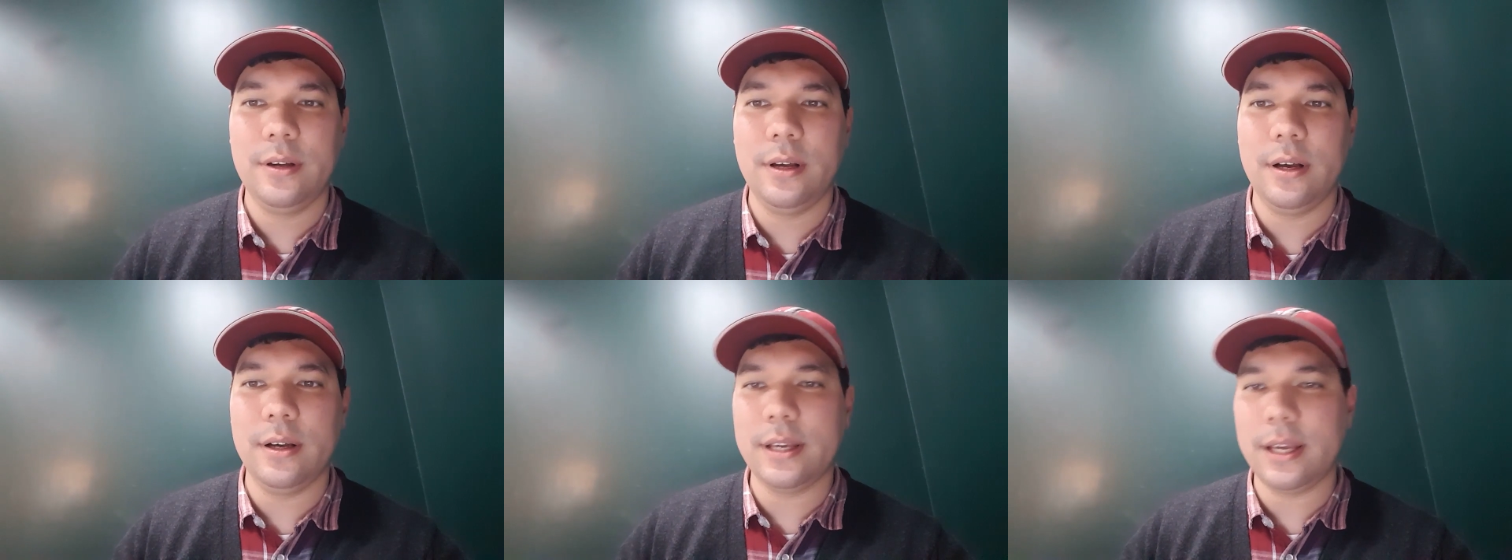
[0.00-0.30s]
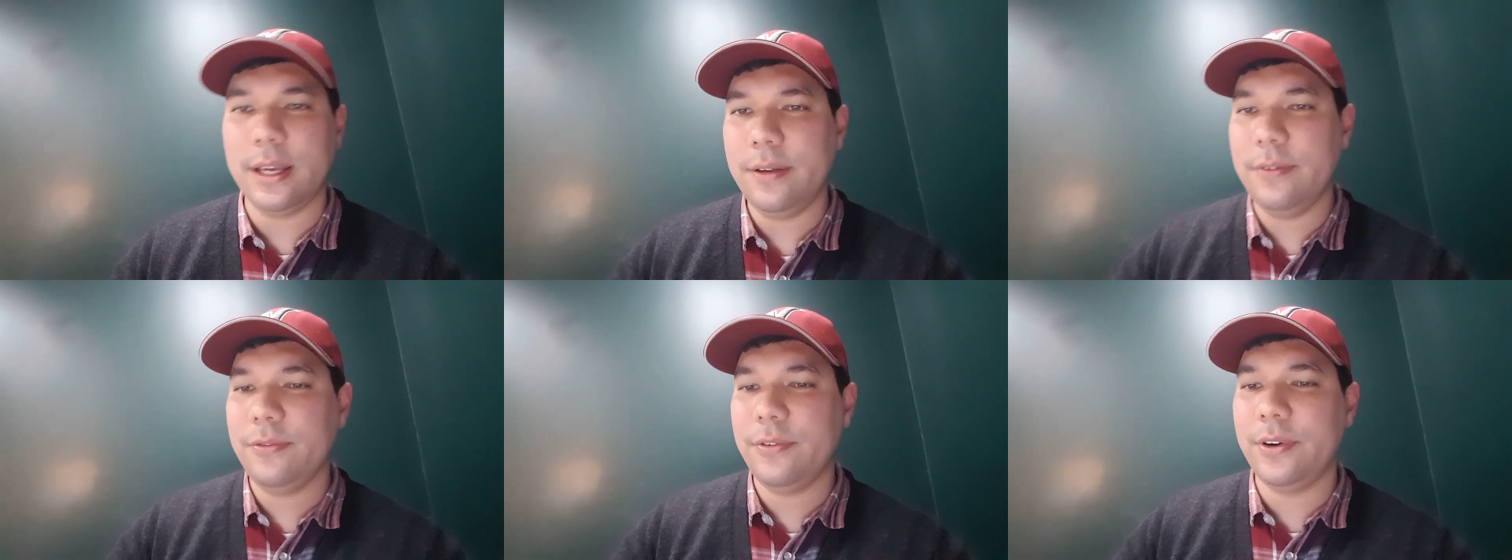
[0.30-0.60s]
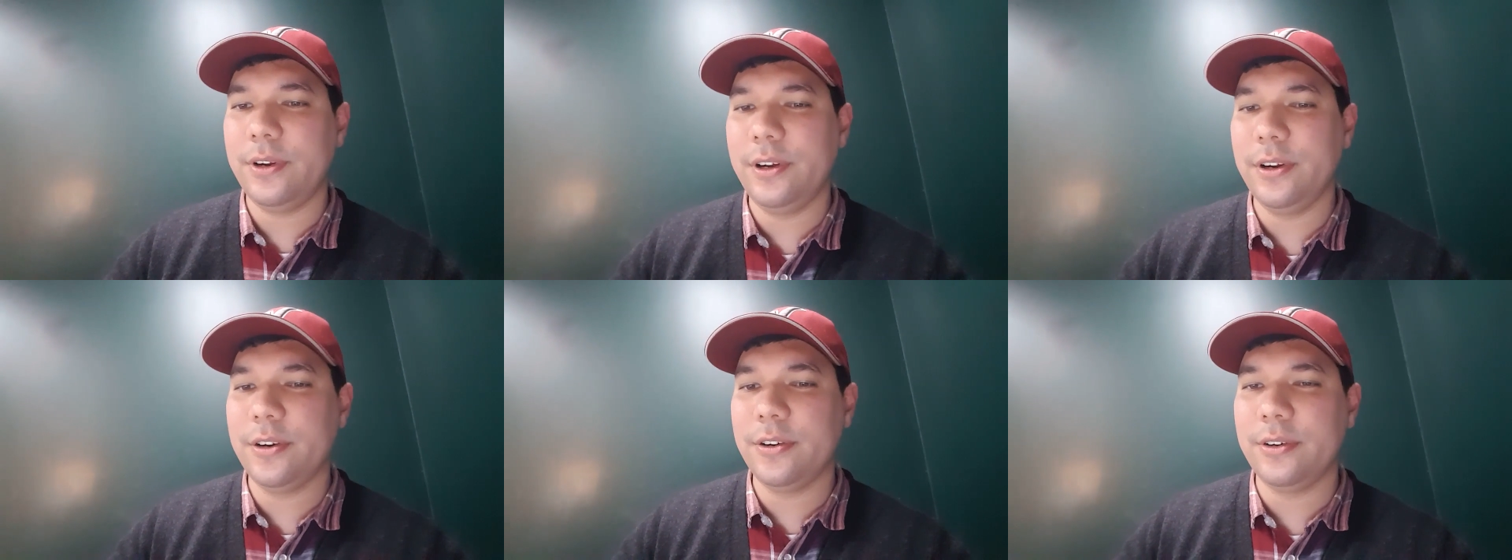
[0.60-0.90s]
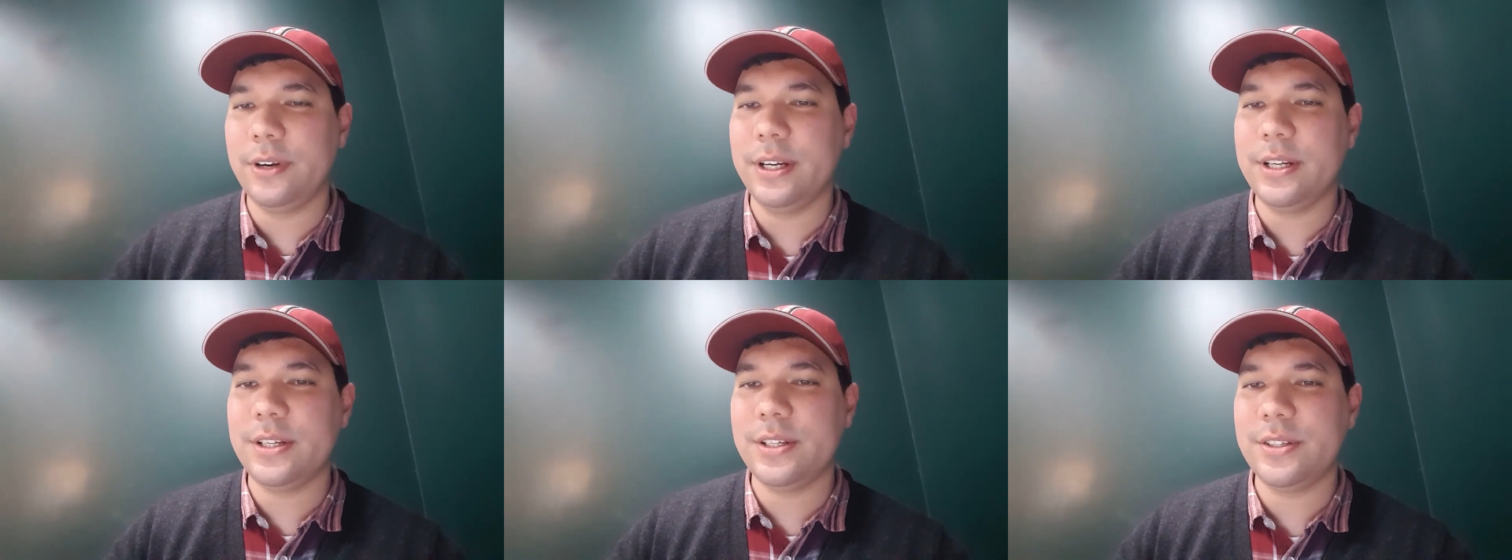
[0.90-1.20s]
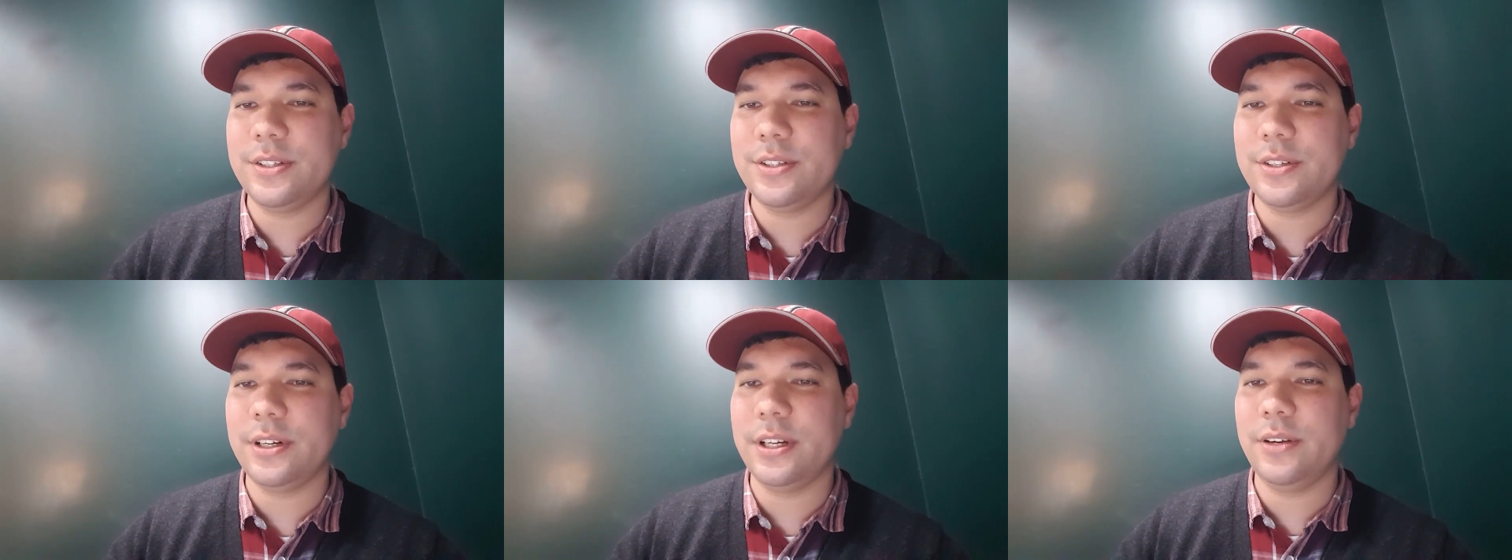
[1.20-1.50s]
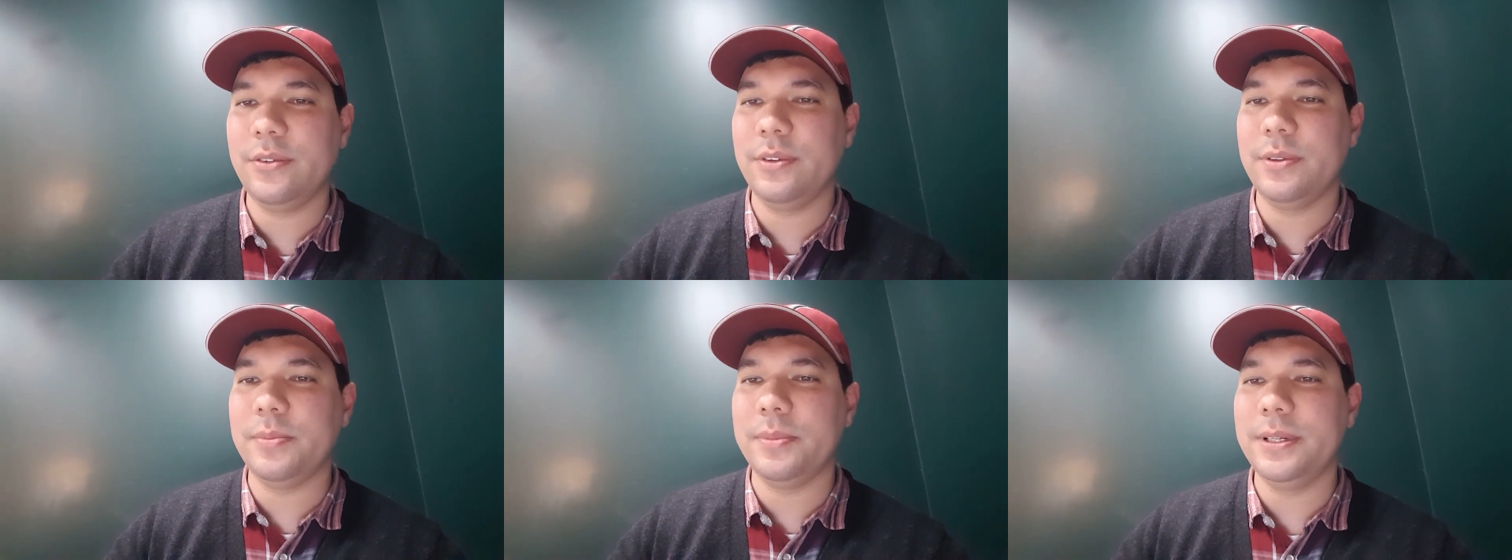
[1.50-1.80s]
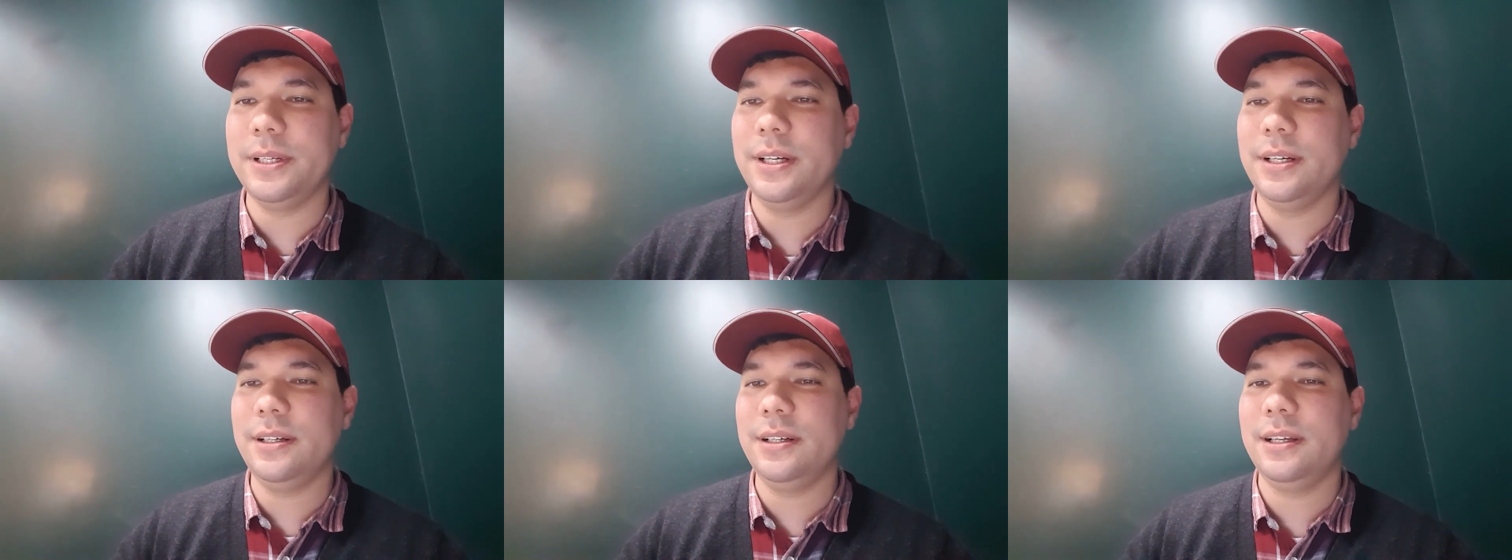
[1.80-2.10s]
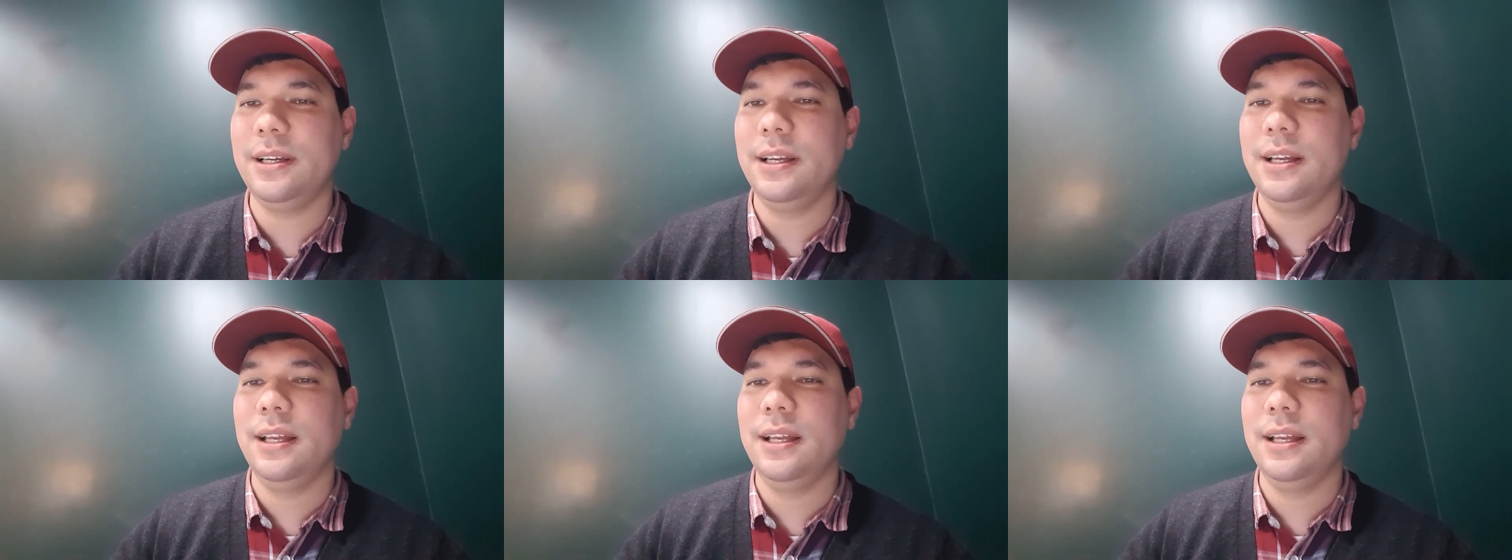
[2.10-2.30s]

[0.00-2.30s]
Okay, for your corrections, starting with Minna,